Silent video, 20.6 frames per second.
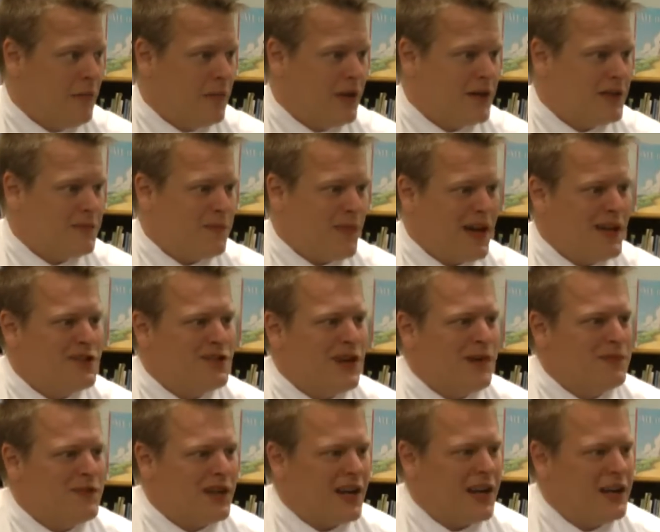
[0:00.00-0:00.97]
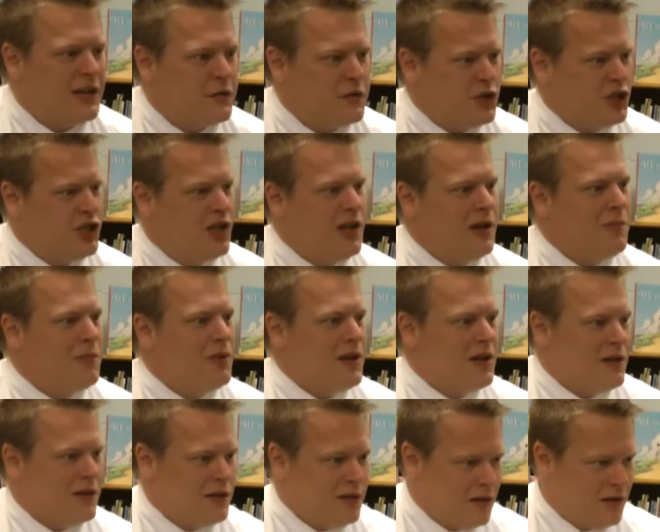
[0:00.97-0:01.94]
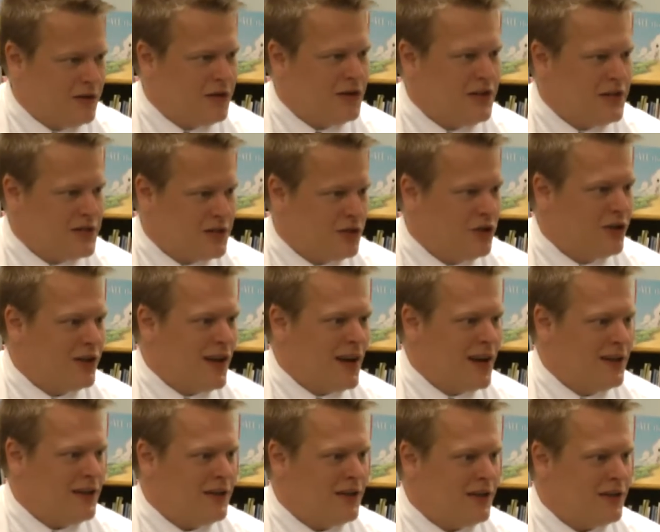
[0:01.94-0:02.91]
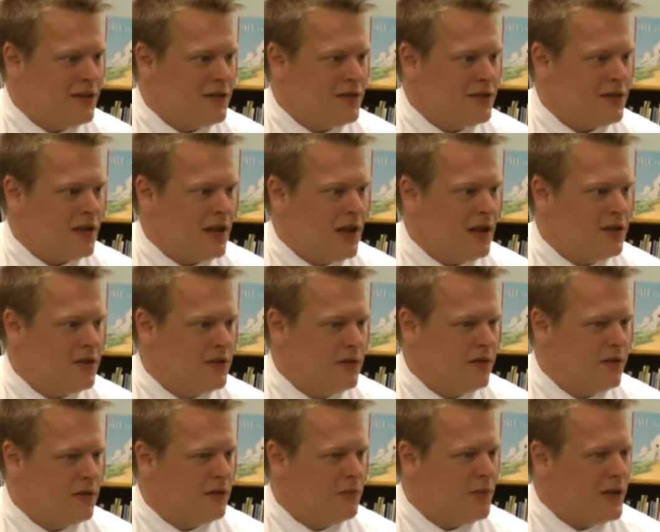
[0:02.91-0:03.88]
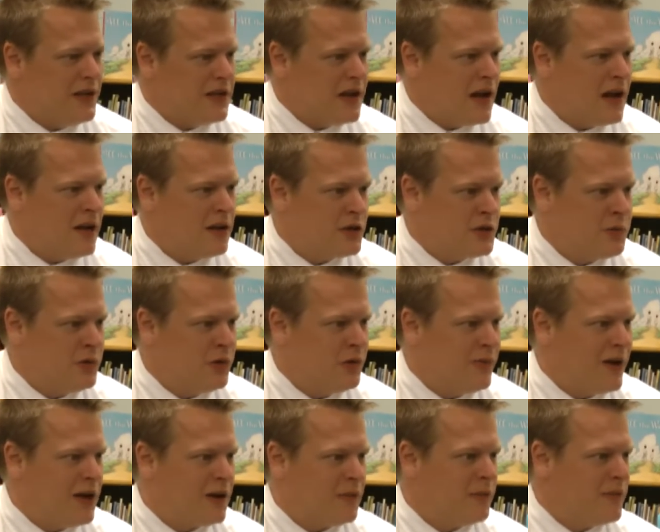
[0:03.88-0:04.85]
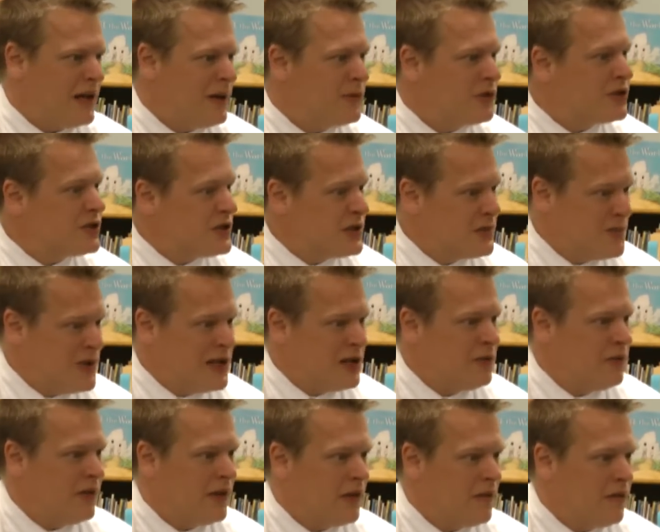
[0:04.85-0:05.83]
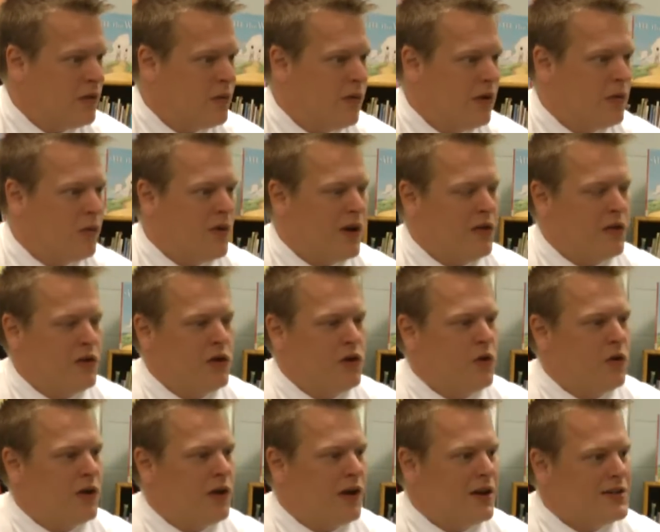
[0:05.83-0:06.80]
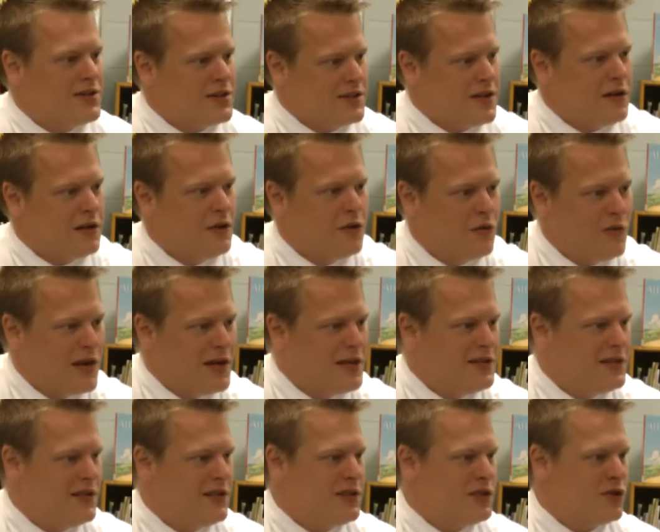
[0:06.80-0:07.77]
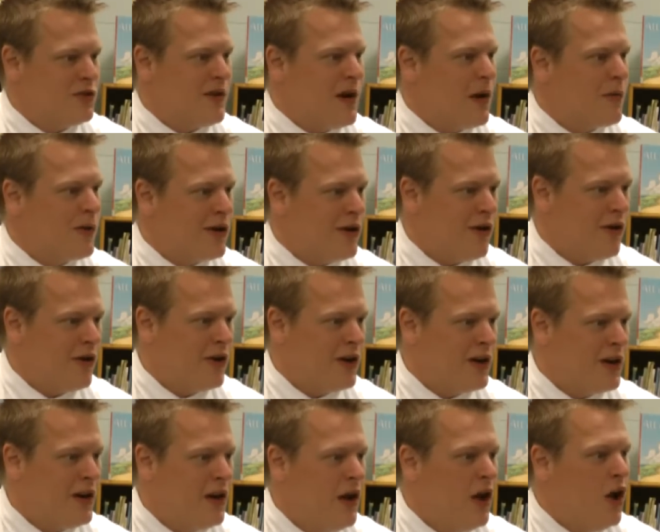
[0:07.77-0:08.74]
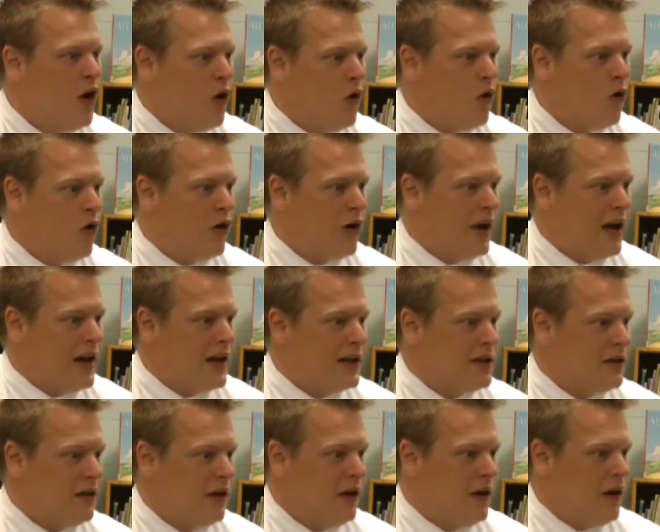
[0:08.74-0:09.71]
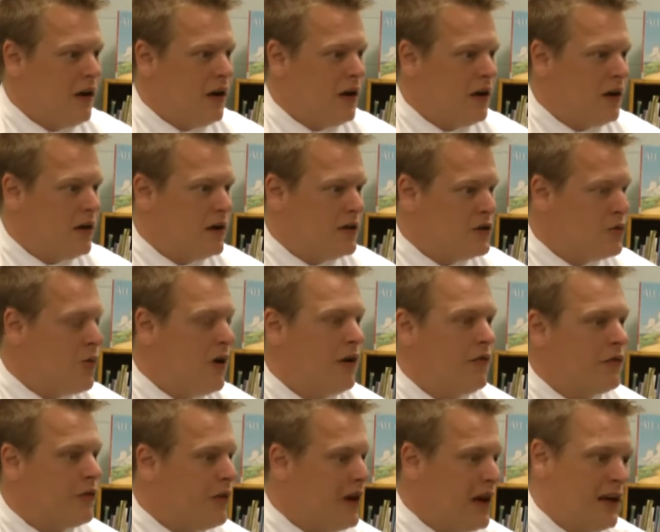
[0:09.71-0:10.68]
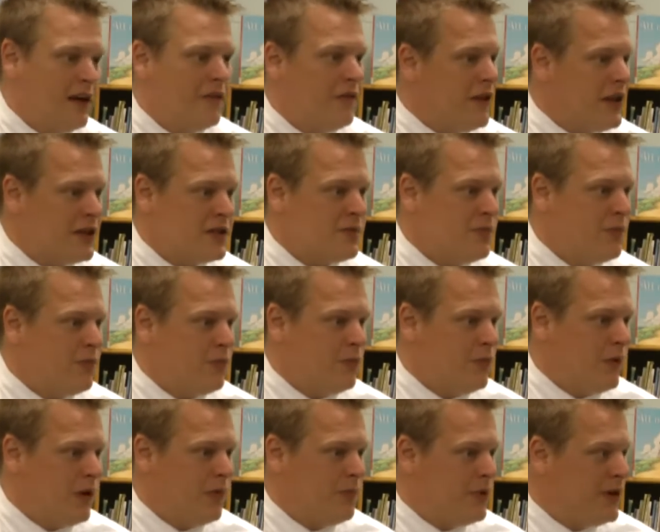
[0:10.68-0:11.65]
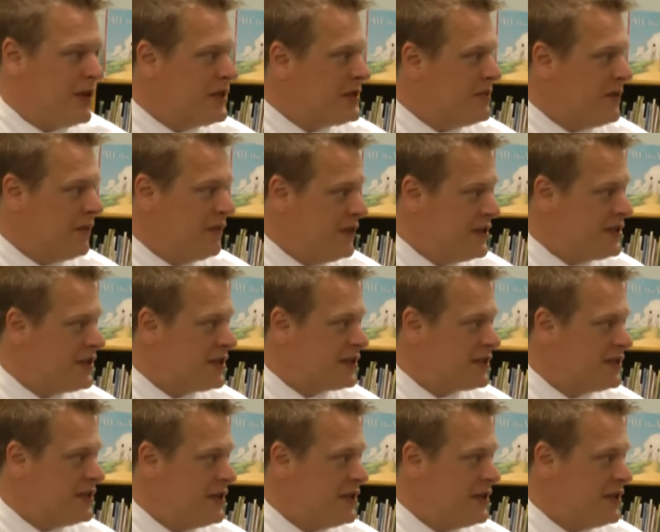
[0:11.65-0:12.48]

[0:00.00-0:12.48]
but it's my job to kind of champion these good ideas and to be knowledgeable about them, be able to speak with everyone, whether you're a second grade teacher at Riccardi or a 12th grade advanced placement physics